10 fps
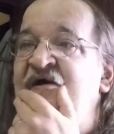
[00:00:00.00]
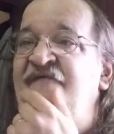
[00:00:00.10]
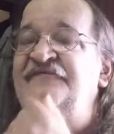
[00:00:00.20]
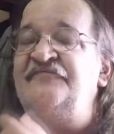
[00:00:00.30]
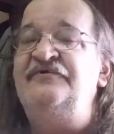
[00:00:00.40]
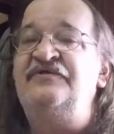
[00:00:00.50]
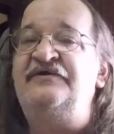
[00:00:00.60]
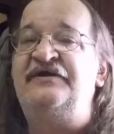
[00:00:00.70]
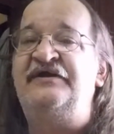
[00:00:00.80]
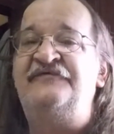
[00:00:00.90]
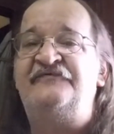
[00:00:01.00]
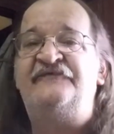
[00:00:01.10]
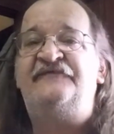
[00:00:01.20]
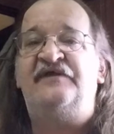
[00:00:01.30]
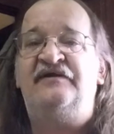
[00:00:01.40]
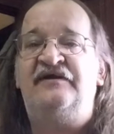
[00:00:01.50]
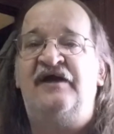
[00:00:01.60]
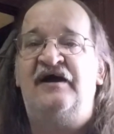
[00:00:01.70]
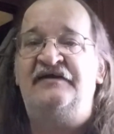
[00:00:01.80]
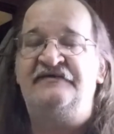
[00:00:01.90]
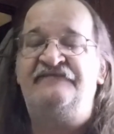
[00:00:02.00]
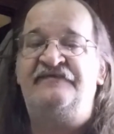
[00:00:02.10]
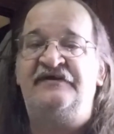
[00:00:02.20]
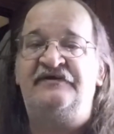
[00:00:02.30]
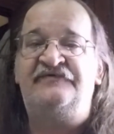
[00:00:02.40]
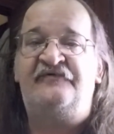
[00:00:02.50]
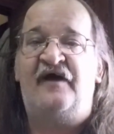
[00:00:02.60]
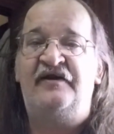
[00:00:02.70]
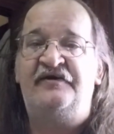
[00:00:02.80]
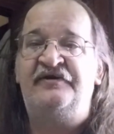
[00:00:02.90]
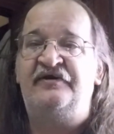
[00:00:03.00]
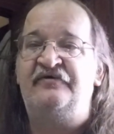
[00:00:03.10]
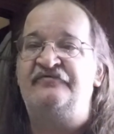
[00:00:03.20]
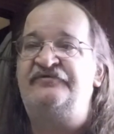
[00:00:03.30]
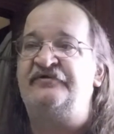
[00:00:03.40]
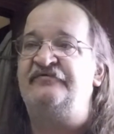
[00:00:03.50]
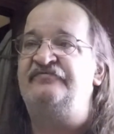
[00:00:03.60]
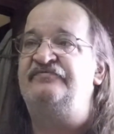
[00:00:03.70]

It's a really interesting kind of thing to try to do, to